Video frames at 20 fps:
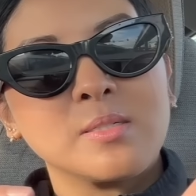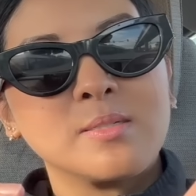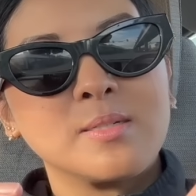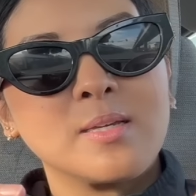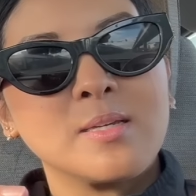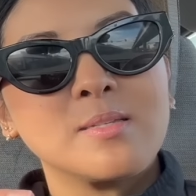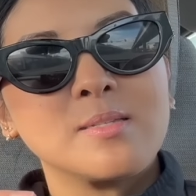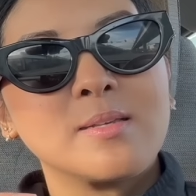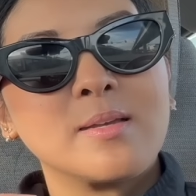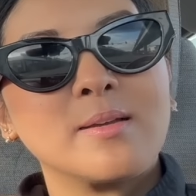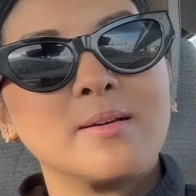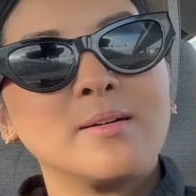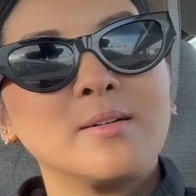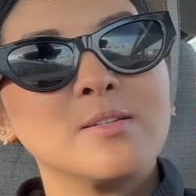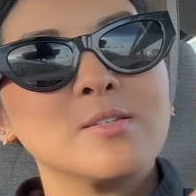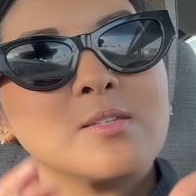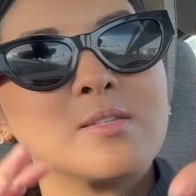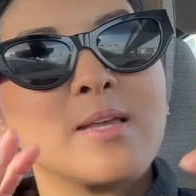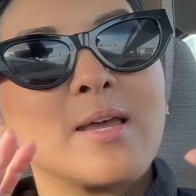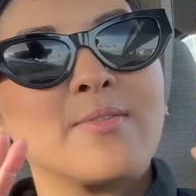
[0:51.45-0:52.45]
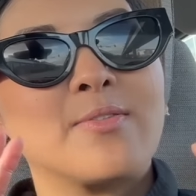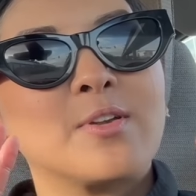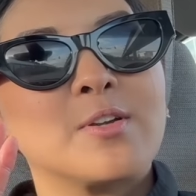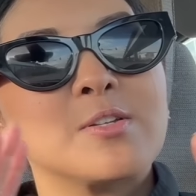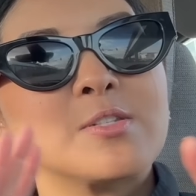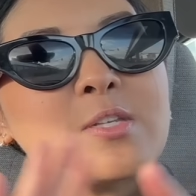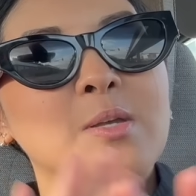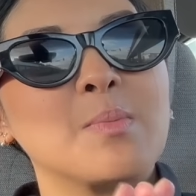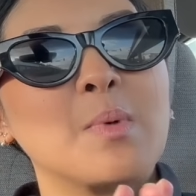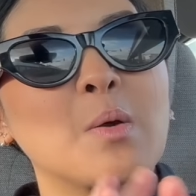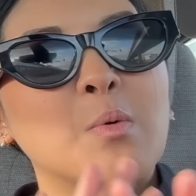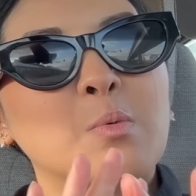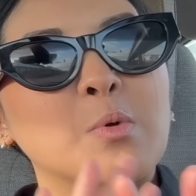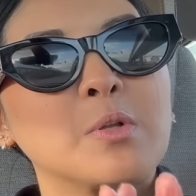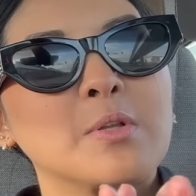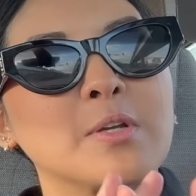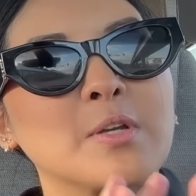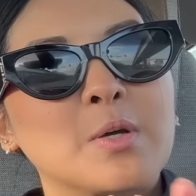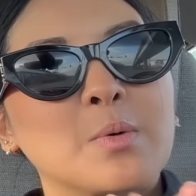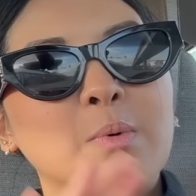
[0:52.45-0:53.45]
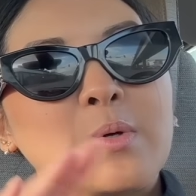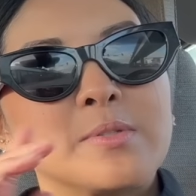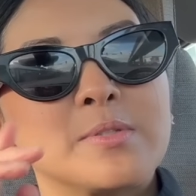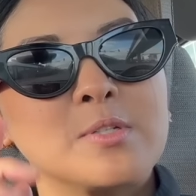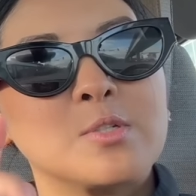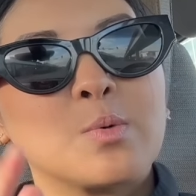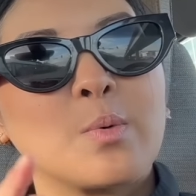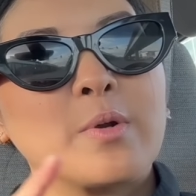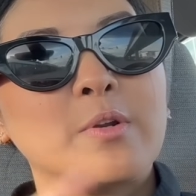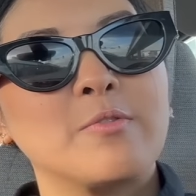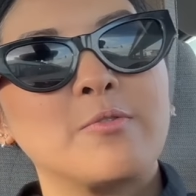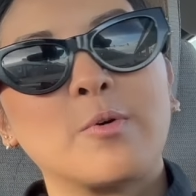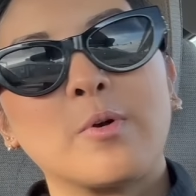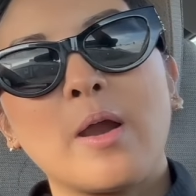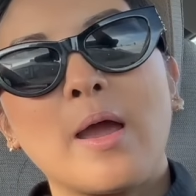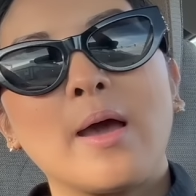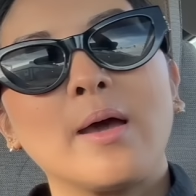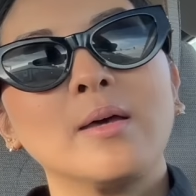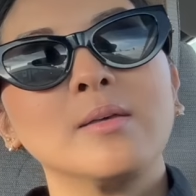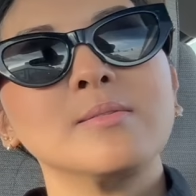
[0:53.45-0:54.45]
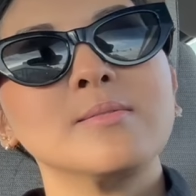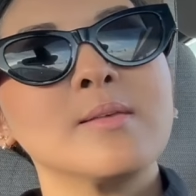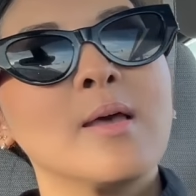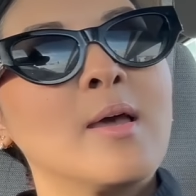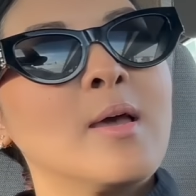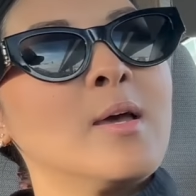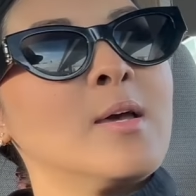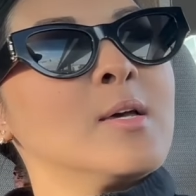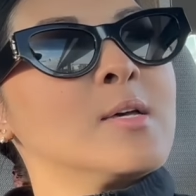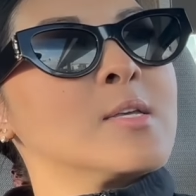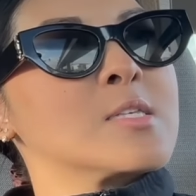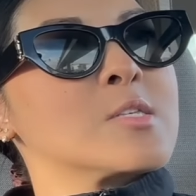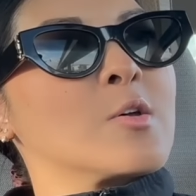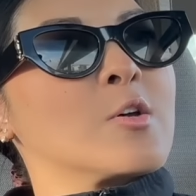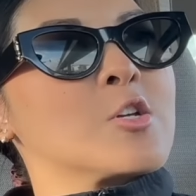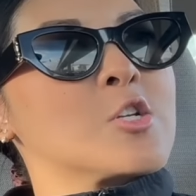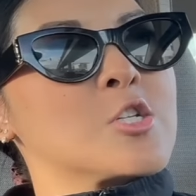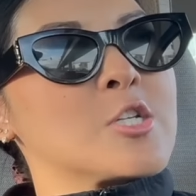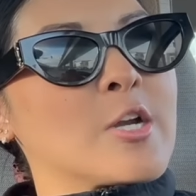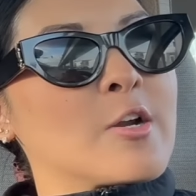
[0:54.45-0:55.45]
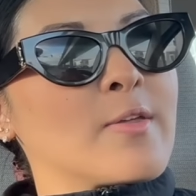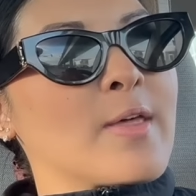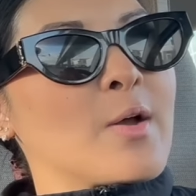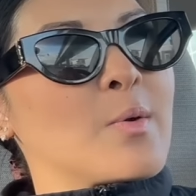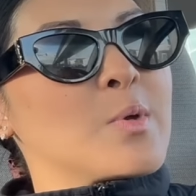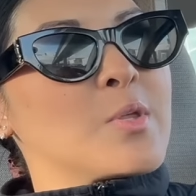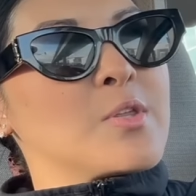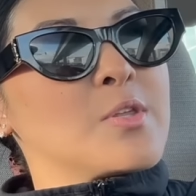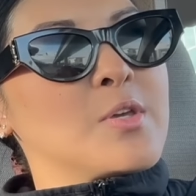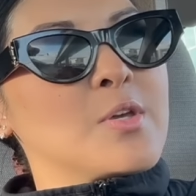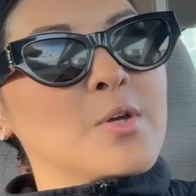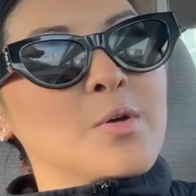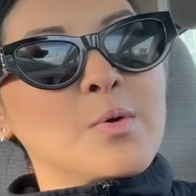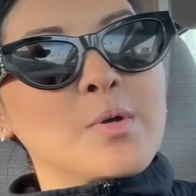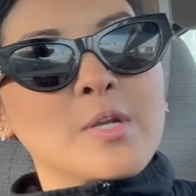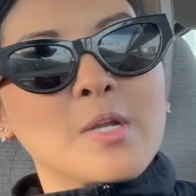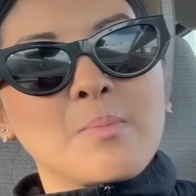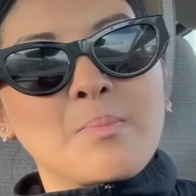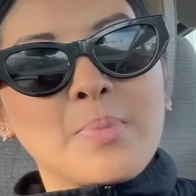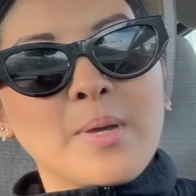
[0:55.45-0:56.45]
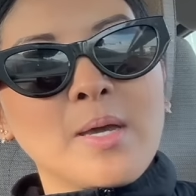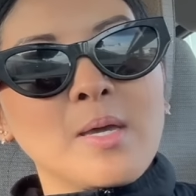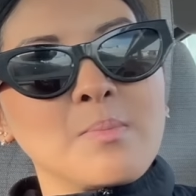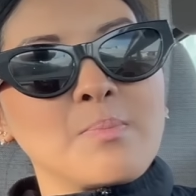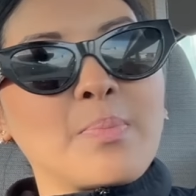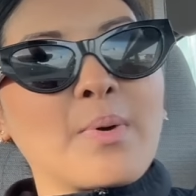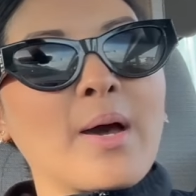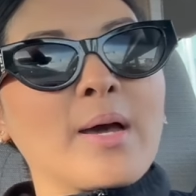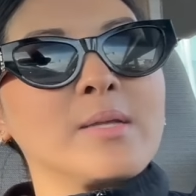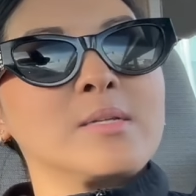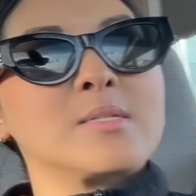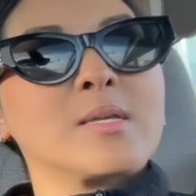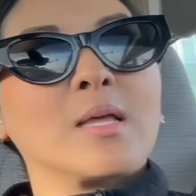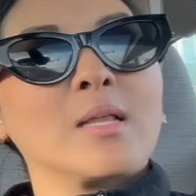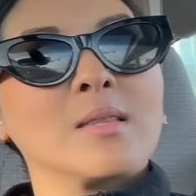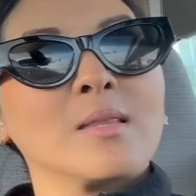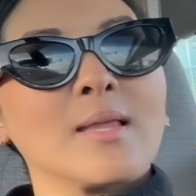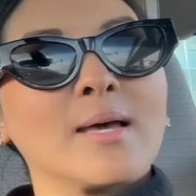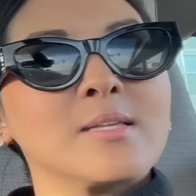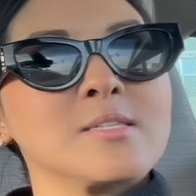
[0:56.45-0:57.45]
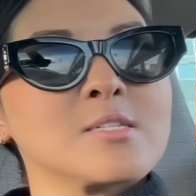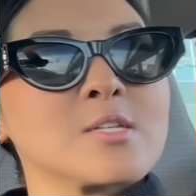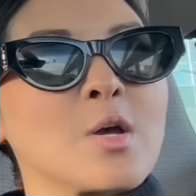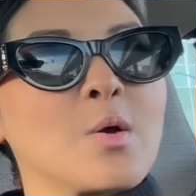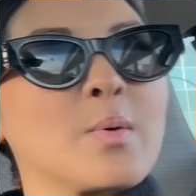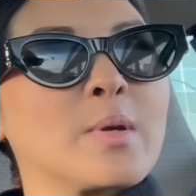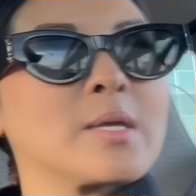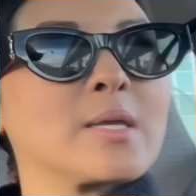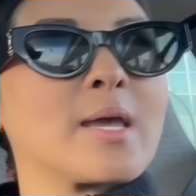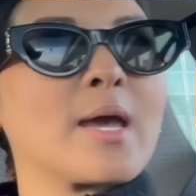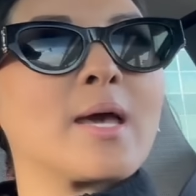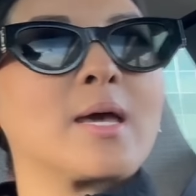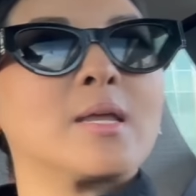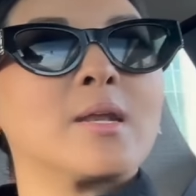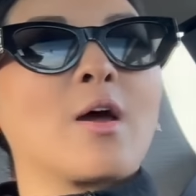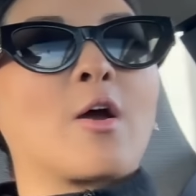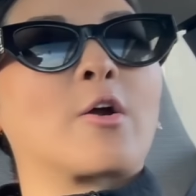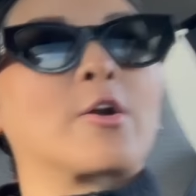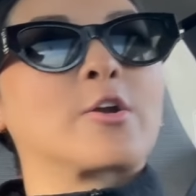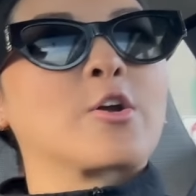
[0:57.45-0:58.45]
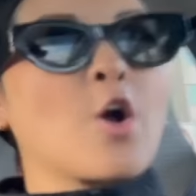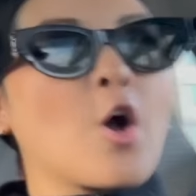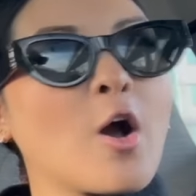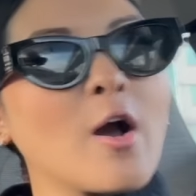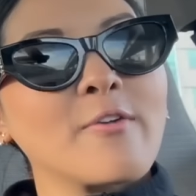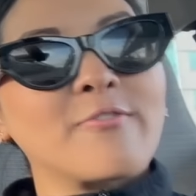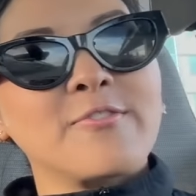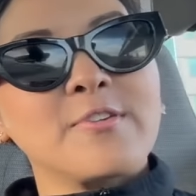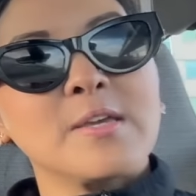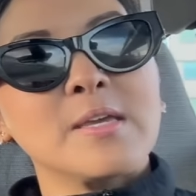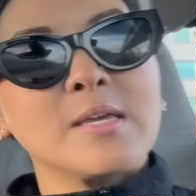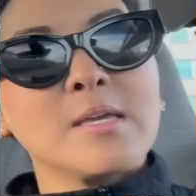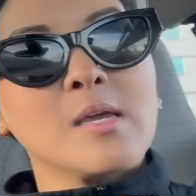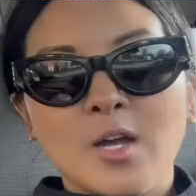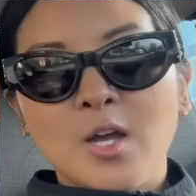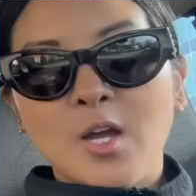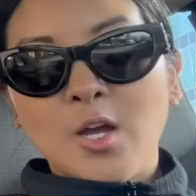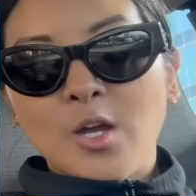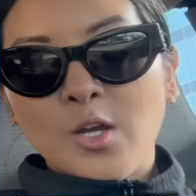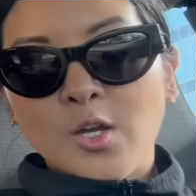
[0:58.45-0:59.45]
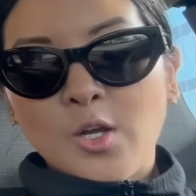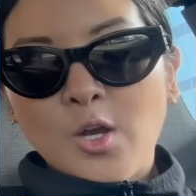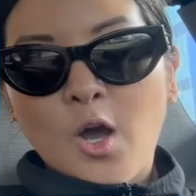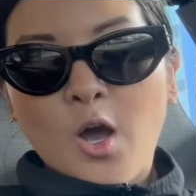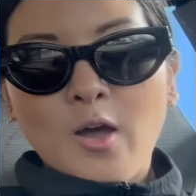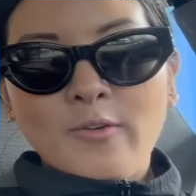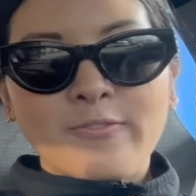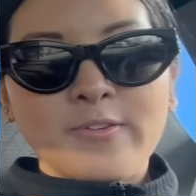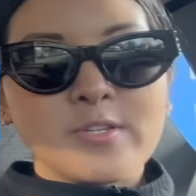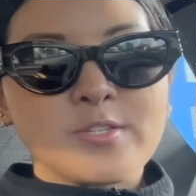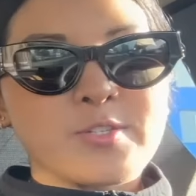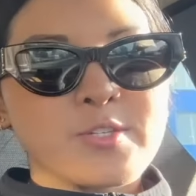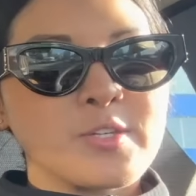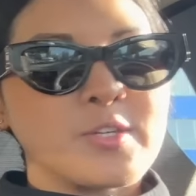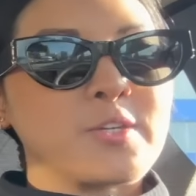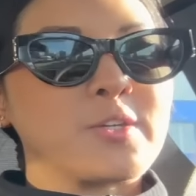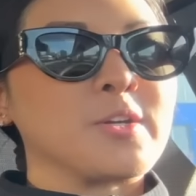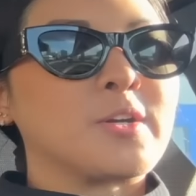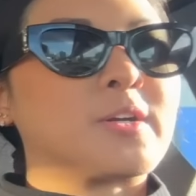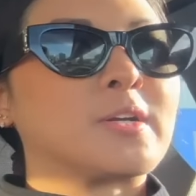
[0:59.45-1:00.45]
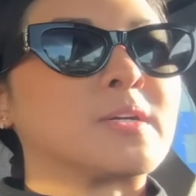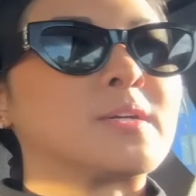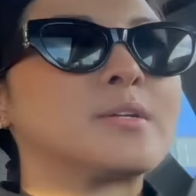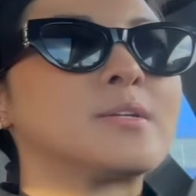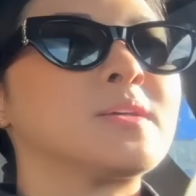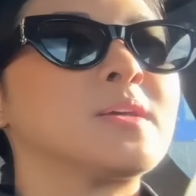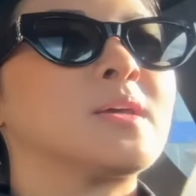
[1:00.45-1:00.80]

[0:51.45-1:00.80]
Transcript: Day sales, and there's some really good ones at 24S. So I'll share that with you in a bit, but let's go and get our coffee secured.